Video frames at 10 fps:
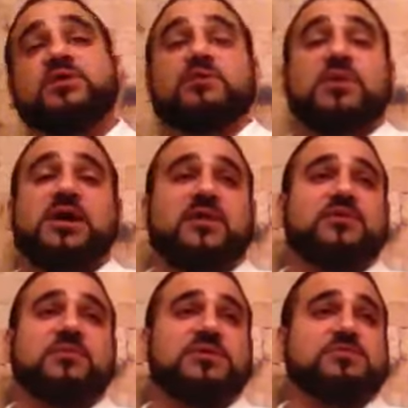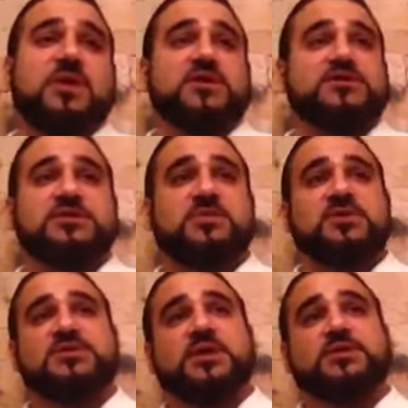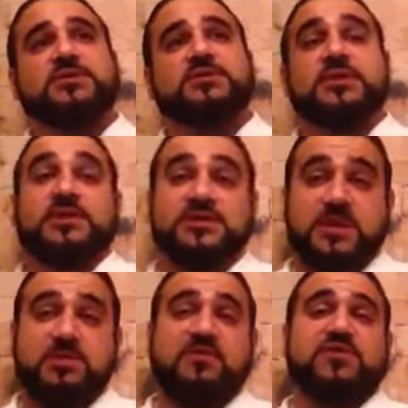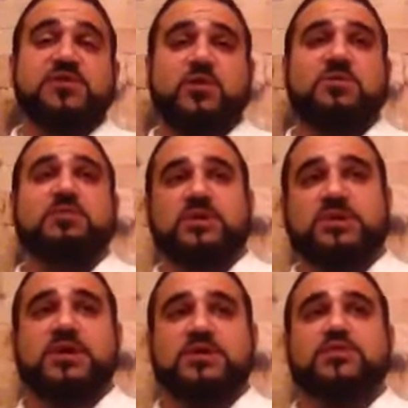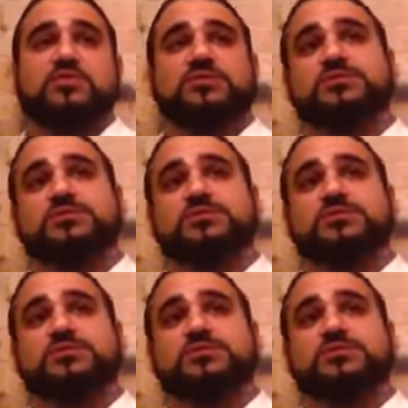Even men have to be modest to some extent. Not the same level as a woman, but they do.